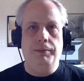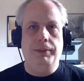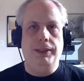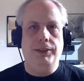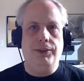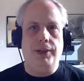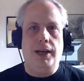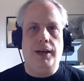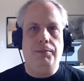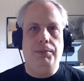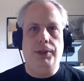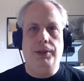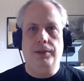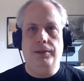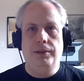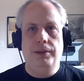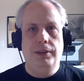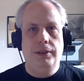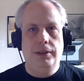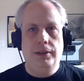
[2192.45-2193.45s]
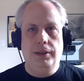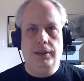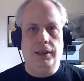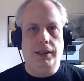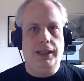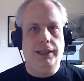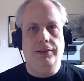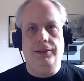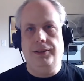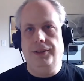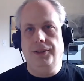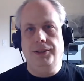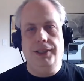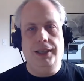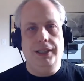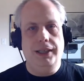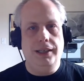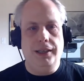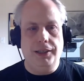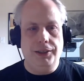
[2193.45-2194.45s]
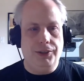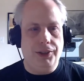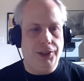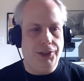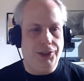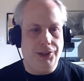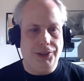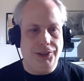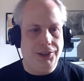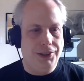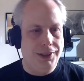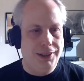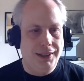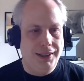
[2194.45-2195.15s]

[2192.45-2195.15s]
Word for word: me stop you. Collect all those 99 treasures.